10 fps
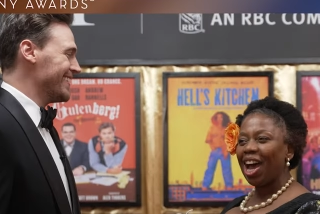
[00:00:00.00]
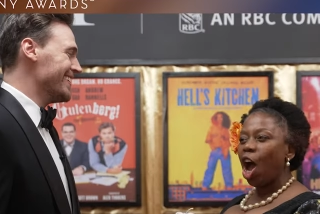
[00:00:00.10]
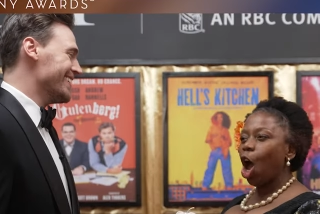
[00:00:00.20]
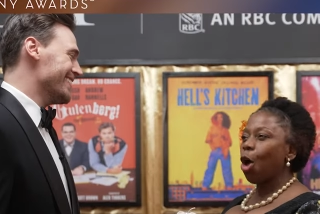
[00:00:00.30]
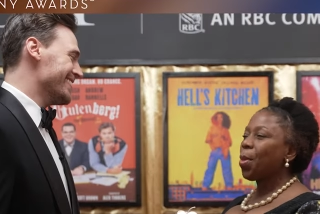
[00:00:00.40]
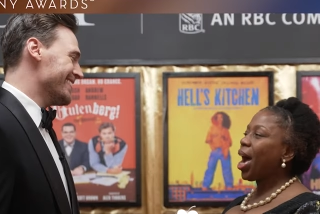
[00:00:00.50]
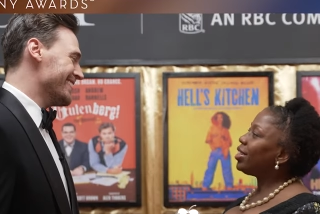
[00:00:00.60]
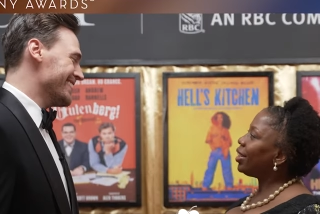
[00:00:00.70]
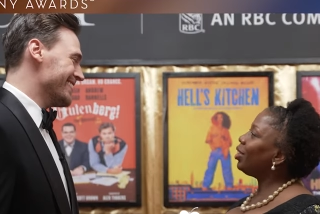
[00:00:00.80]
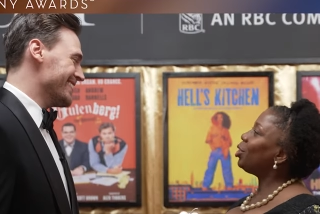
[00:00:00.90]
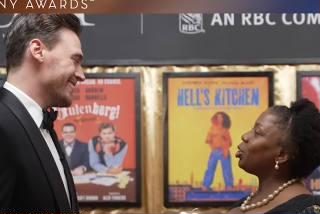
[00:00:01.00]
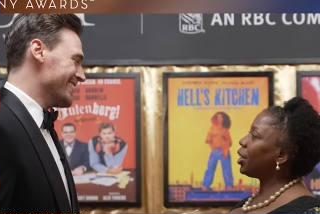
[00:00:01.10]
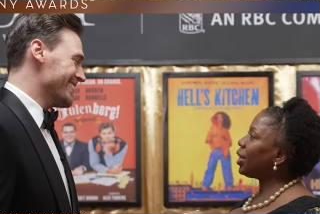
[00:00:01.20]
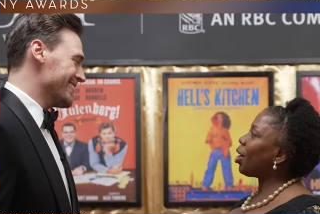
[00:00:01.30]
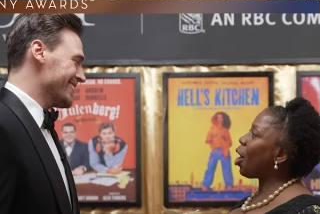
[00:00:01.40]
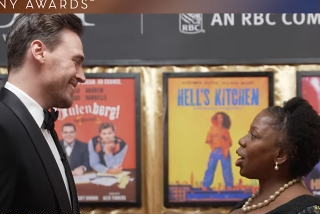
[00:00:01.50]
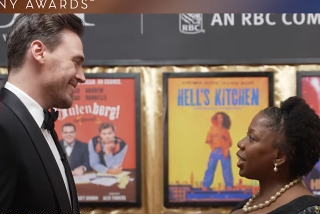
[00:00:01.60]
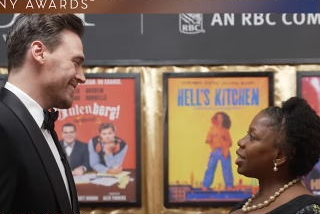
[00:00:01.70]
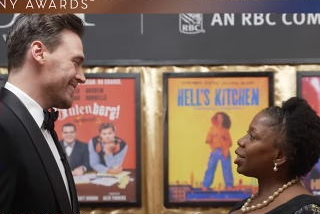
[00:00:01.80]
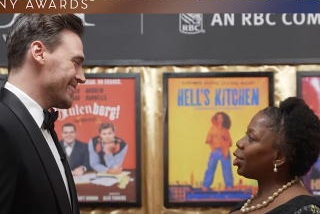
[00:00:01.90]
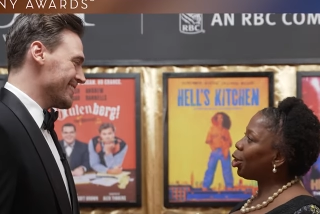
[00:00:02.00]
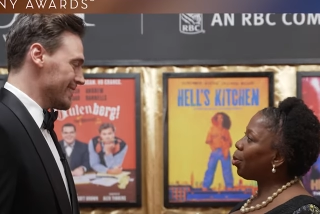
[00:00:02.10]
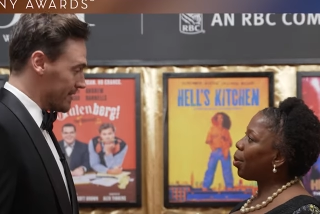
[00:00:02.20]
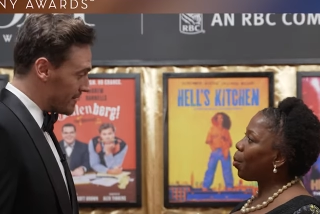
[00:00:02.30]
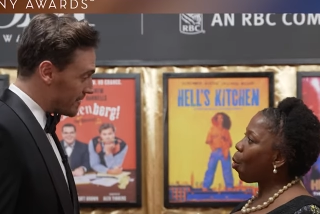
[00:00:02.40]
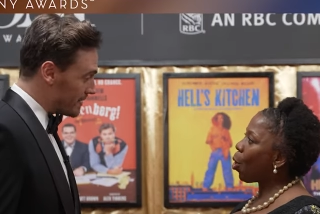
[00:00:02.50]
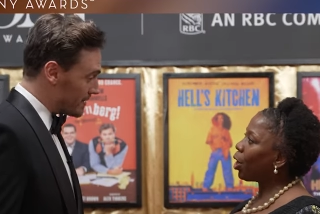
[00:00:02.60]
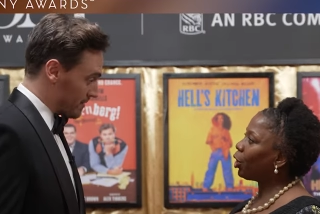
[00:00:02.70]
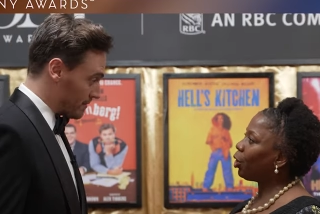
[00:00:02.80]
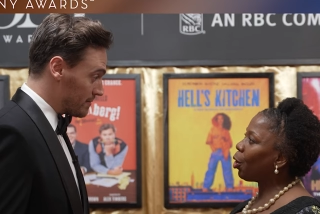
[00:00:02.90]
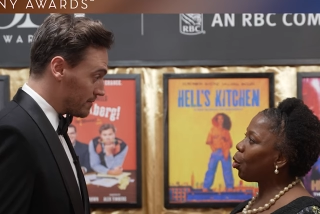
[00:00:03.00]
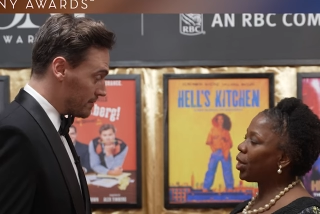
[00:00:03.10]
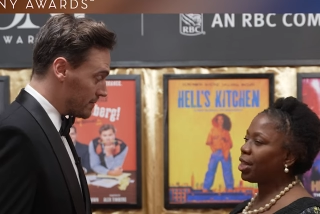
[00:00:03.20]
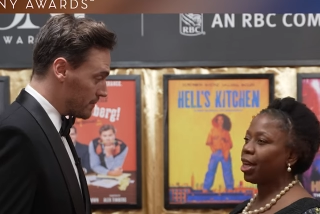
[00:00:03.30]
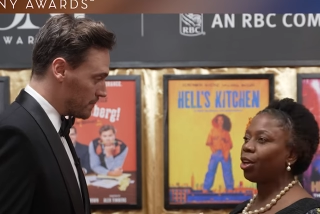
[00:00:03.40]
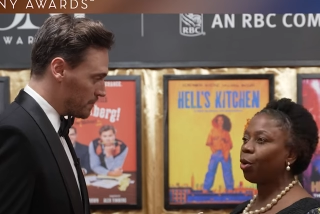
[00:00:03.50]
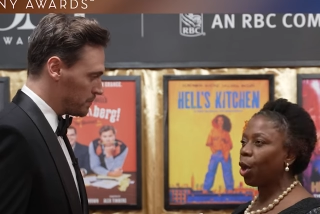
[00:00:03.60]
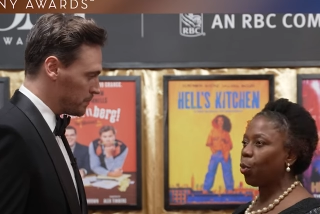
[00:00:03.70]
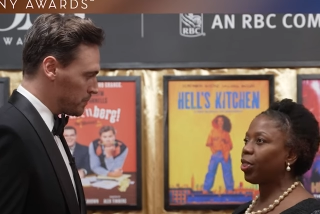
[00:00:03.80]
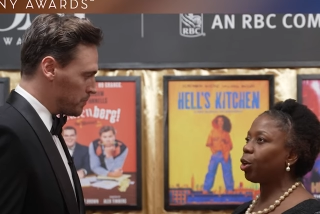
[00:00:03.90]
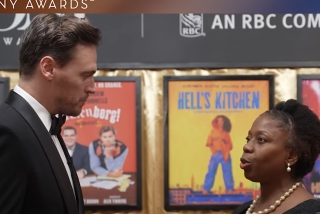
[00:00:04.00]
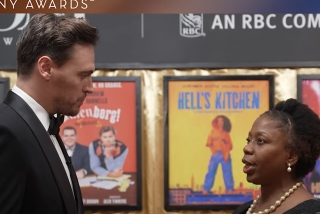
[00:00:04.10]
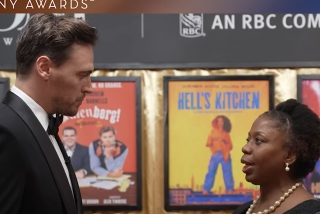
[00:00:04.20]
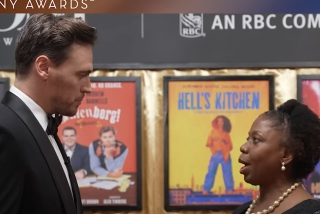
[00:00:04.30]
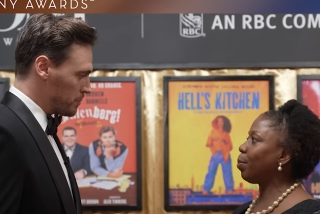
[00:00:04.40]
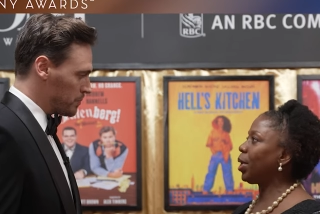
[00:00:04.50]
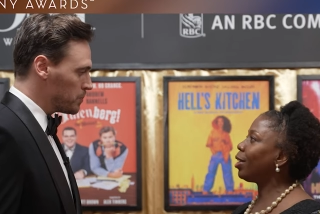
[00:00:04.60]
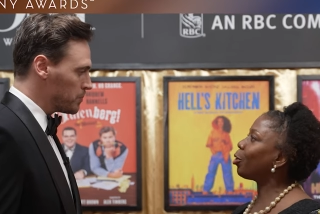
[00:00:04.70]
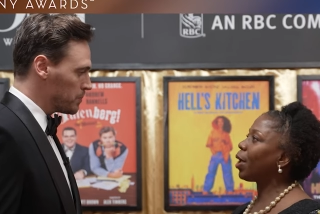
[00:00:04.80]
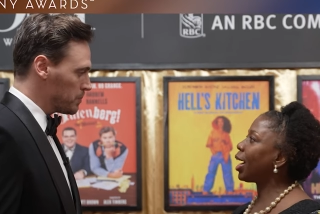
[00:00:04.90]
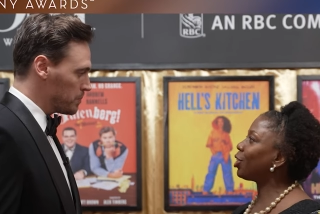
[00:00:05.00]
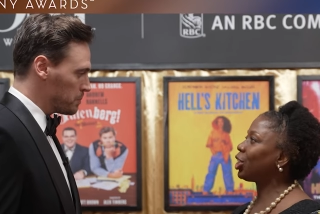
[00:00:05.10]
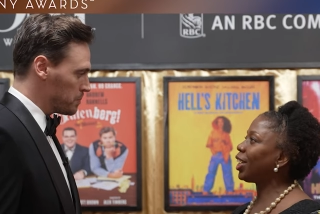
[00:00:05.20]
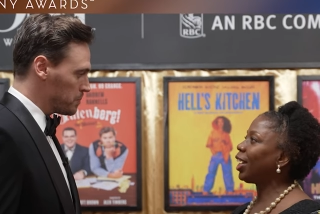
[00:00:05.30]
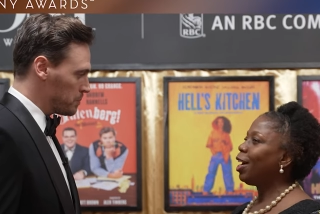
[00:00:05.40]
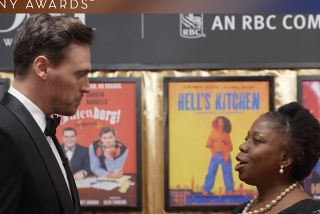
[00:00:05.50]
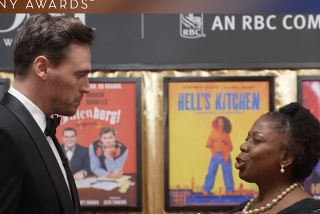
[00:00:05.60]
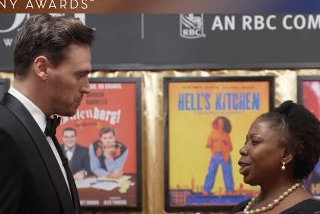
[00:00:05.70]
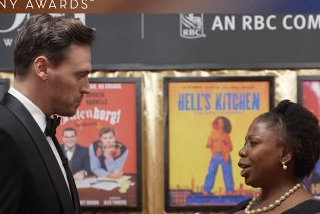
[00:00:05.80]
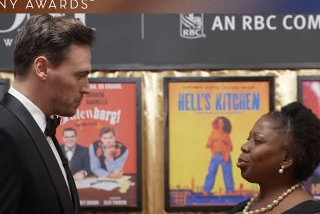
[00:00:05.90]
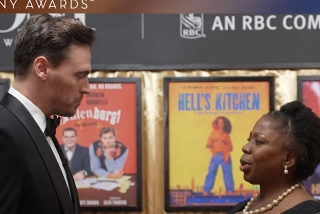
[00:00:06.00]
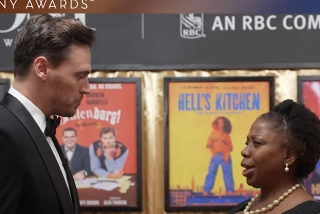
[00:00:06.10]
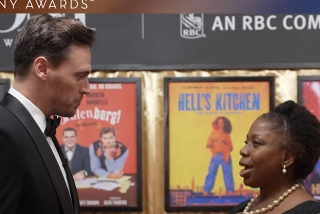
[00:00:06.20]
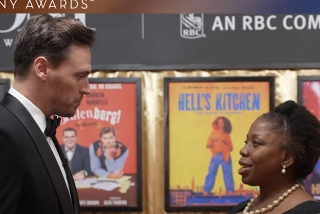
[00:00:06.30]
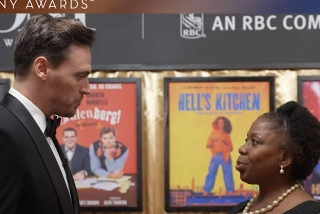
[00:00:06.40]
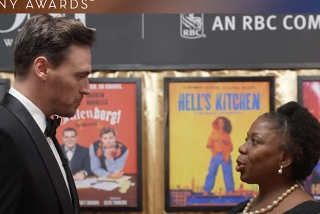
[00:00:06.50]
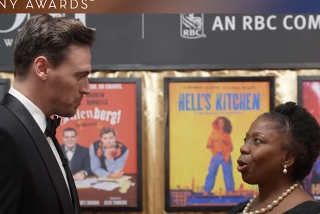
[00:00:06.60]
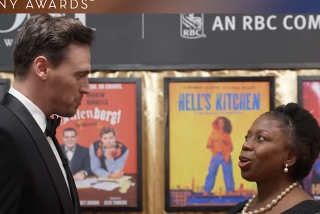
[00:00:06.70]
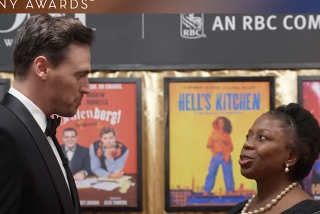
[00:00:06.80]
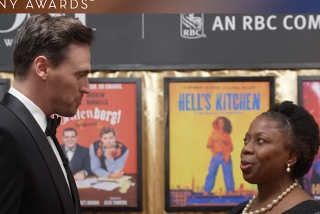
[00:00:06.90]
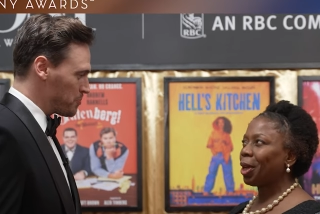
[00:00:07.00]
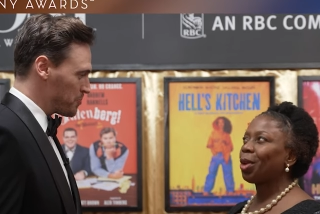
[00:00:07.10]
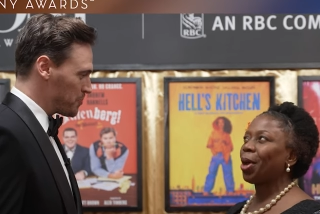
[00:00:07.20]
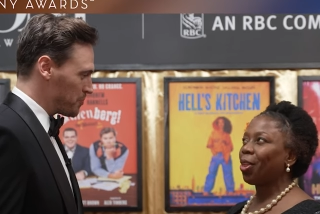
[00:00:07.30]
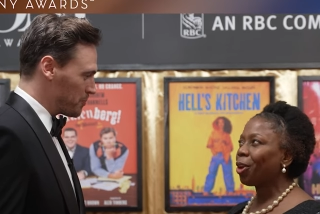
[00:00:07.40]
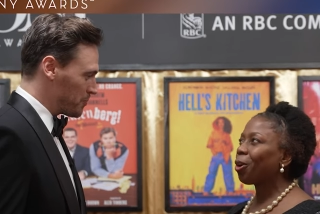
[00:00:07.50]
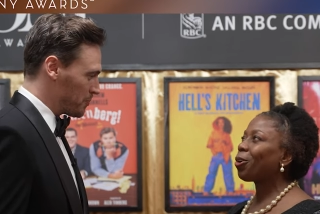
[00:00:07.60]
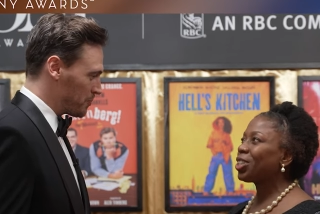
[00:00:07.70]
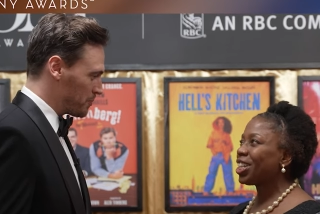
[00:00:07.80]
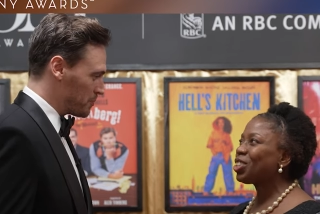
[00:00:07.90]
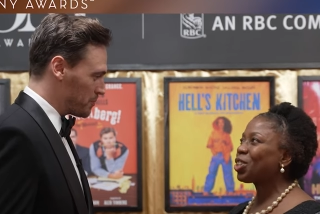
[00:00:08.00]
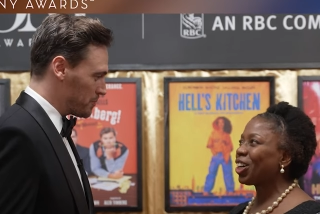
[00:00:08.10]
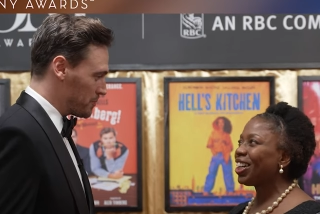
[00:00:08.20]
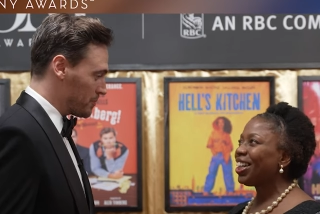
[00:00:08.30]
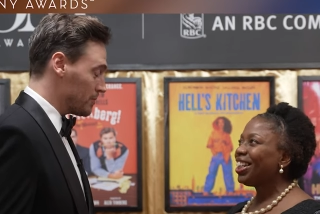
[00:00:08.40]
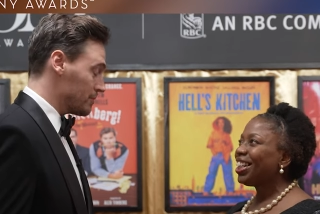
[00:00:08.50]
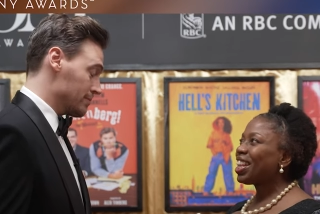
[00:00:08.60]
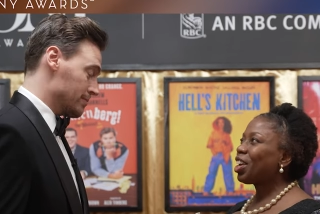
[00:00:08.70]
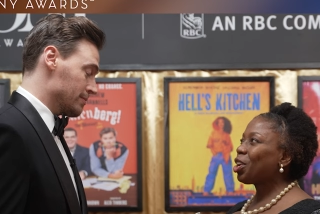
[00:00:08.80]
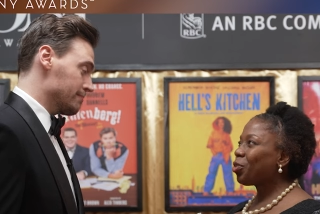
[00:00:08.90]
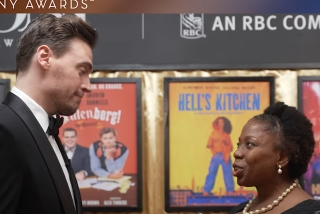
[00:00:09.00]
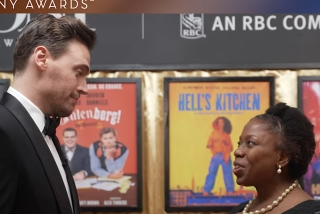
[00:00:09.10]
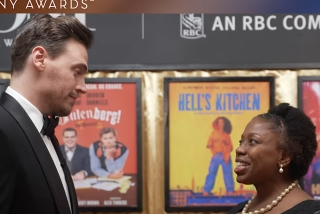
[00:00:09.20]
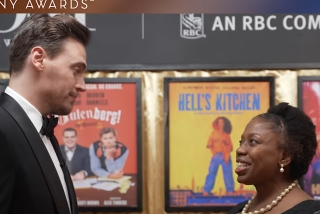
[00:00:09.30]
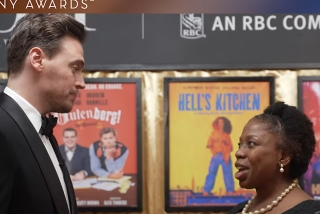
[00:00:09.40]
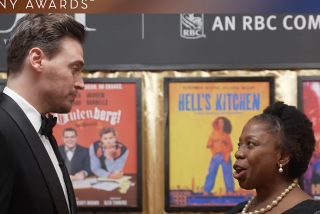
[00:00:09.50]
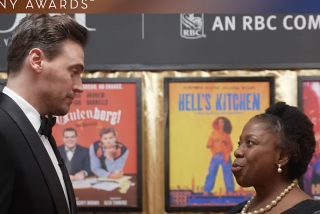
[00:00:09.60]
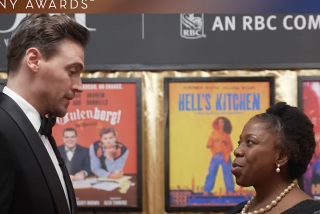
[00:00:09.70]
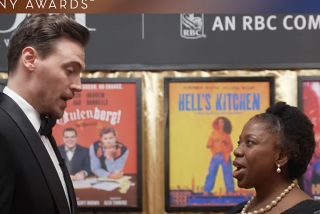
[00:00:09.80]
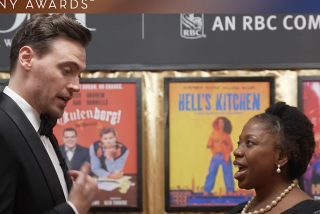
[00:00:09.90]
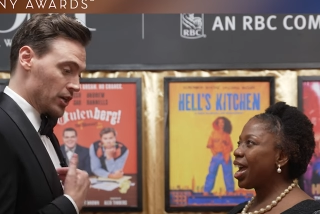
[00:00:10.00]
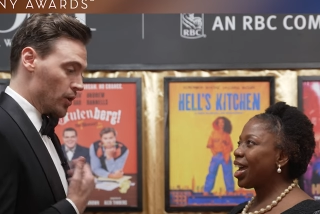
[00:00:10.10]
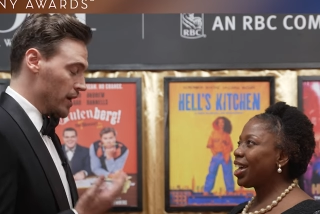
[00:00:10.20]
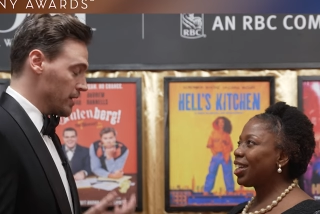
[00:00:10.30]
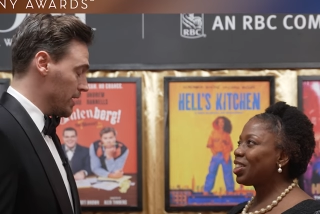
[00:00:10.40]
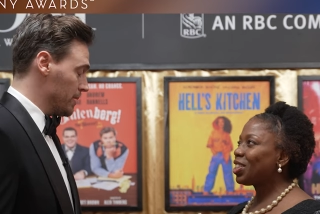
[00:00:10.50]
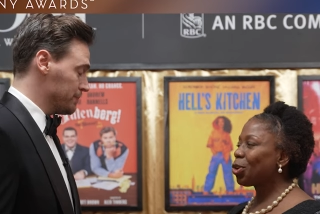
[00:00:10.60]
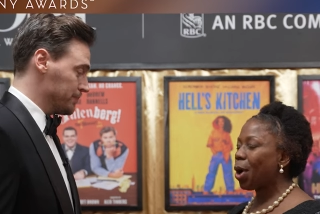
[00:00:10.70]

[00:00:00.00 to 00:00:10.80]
Speaker 1: Um, I did look at the audience a little bit more, you know, because I know that when they're looking at me, they're actually seeing me, yes, but they're also thinking about their teacher that influenced them. I know, and yeah. so